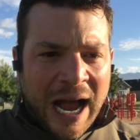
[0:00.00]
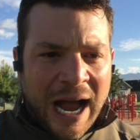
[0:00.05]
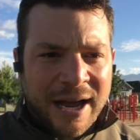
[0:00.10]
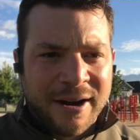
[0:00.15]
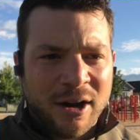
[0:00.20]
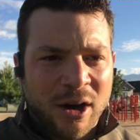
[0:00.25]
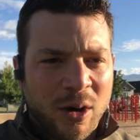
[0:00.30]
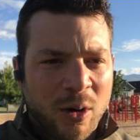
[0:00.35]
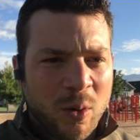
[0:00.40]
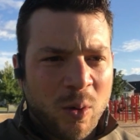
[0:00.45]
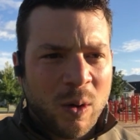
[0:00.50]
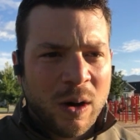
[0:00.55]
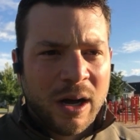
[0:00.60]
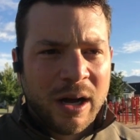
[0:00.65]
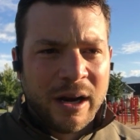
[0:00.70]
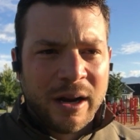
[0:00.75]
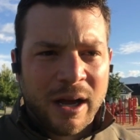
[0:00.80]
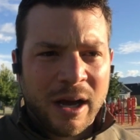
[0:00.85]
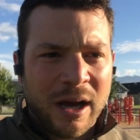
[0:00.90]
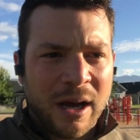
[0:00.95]
I know
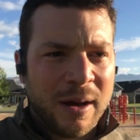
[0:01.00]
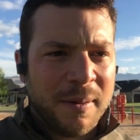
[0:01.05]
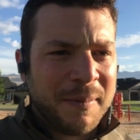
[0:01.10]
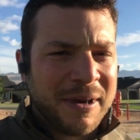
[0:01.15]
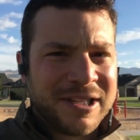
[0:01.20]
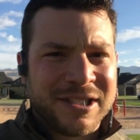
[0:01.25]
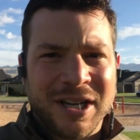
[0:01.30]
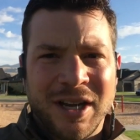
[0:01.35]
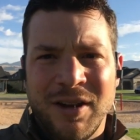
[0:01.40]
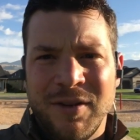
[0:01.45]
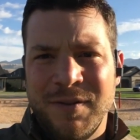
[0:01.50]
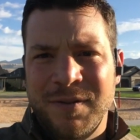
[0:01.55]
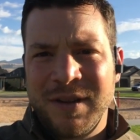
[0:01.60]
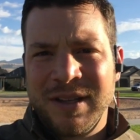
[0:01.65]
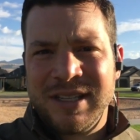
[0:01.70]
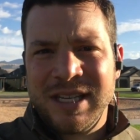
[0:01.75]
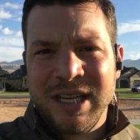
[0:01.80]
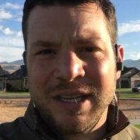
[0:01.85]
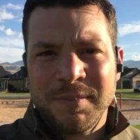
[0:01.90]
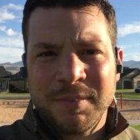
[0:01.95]
what myself, the
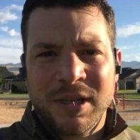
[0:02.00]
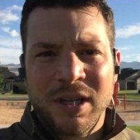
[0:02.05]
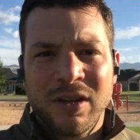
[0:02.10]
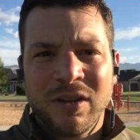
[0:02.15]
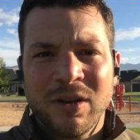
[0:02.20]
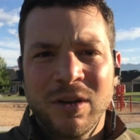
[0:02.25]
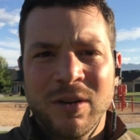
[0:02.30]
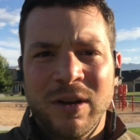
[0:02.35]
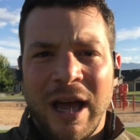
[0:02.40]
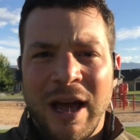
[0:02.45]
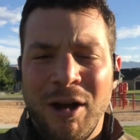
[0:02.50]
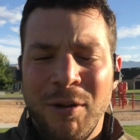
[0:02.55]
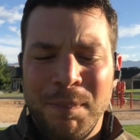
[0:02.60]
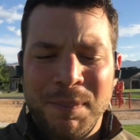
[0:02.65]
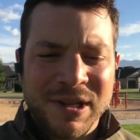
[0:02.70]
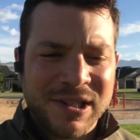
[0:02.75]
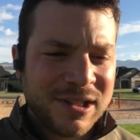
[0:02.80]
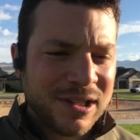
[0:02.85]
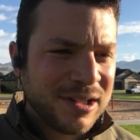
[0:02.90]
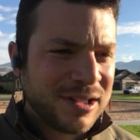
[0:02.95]
team can do to help
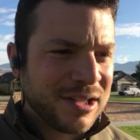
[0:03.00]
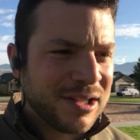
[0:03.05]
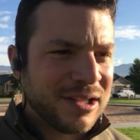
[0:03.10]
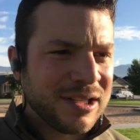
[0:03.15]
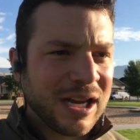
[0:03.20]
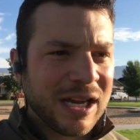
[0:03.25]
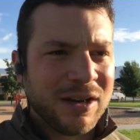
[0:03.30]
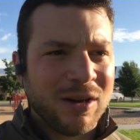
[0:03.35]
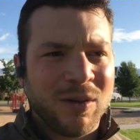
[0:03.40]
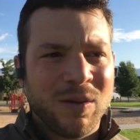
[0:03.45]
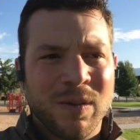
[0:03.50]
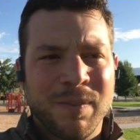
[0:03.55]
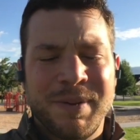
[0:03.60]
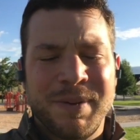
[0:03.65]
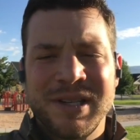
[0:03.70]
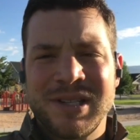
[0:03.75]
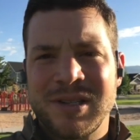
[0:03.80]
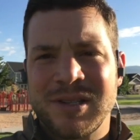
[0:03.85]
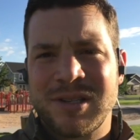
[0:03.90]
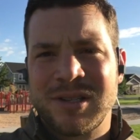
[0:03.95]
businesses. I know the
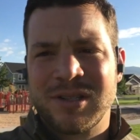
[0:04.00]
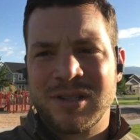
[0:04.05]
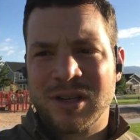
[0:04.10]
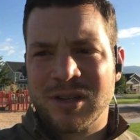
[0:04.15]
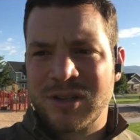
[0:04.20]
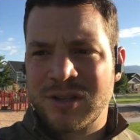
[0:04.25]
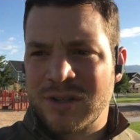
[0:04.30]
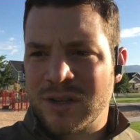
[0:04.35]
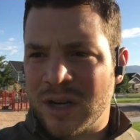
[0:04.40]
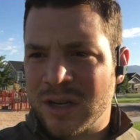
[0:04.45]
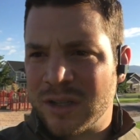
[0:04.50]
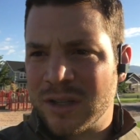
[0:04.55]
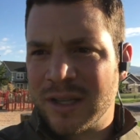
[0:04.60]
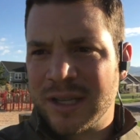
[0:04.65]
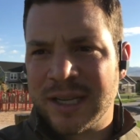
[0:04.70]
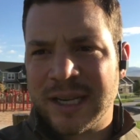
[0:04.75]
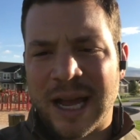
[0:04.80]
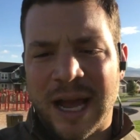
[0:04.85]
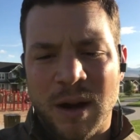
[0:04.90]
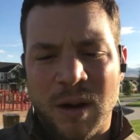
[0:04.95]
businesses are
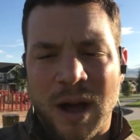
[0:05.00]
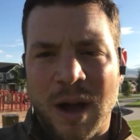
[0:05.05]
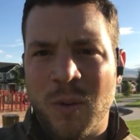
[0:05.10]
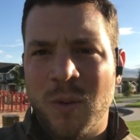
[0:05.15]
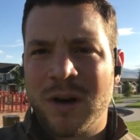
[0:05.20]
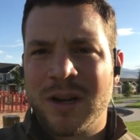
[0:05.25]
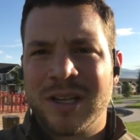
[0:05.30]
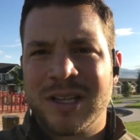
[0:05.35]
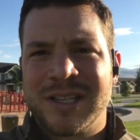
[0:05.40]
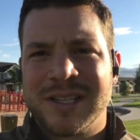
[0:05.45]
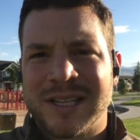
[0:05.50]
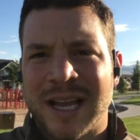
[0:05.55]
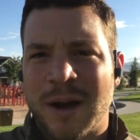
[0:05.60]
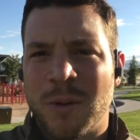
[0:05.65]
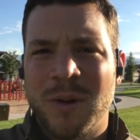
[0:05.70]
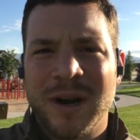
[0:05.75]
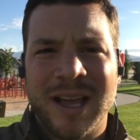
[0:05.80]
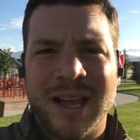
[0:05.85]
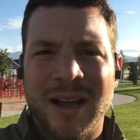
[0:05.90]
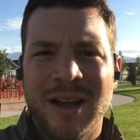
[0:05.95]
struggling. I want
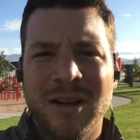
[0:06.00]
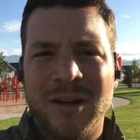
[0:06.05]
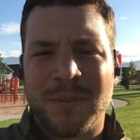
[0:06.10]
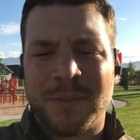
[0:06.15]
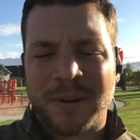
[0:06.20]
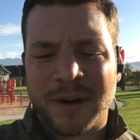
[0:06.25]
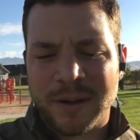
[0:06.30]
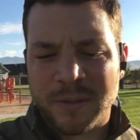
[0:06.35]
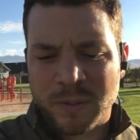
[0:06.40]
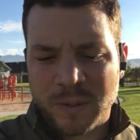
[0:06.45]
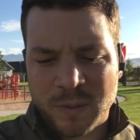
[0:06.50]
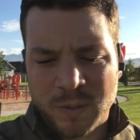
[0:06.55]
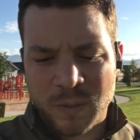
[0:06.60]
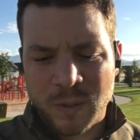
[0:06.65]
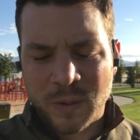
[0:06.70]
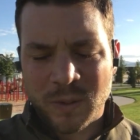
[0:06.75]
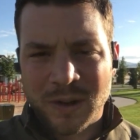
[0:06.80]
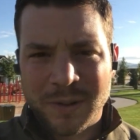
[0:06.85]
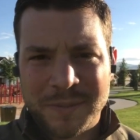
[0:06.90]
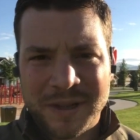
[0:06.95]
to help, right?
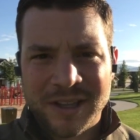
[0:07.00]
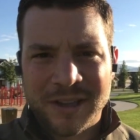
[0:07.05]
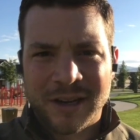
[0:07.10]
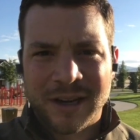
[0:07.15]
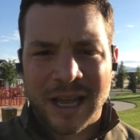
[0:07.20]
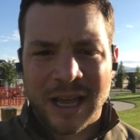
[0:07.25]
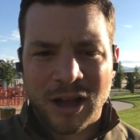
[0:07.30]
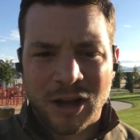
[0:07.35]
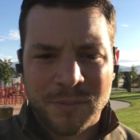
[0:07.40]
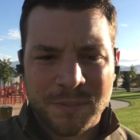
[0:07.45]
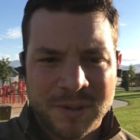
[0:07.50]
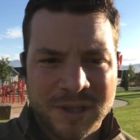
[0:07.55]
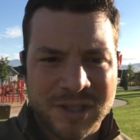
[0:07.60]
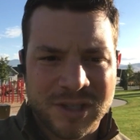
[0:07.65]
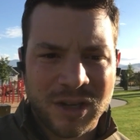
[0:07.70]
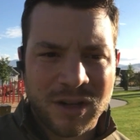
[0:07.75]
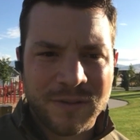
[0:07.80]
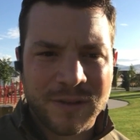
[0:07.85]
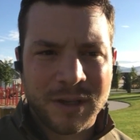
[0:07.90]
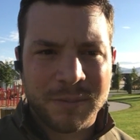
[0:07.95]
We want to be there to help and to
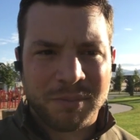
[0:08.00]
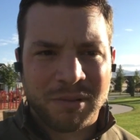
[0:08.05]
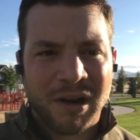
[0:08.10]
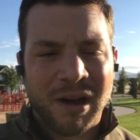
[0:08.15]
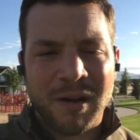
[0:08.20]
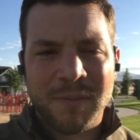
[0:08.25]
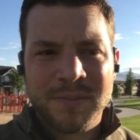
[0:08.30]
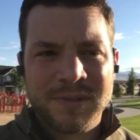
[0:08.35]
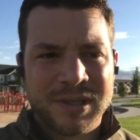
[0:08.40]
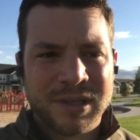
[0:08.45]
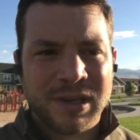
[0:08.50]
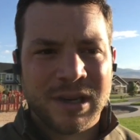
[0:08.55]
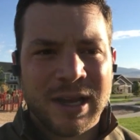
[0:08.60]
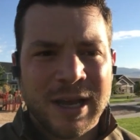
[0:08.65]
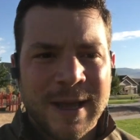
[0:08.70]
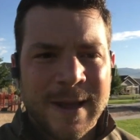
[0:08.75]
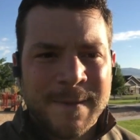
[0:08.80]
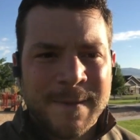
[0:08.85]
solve their problems and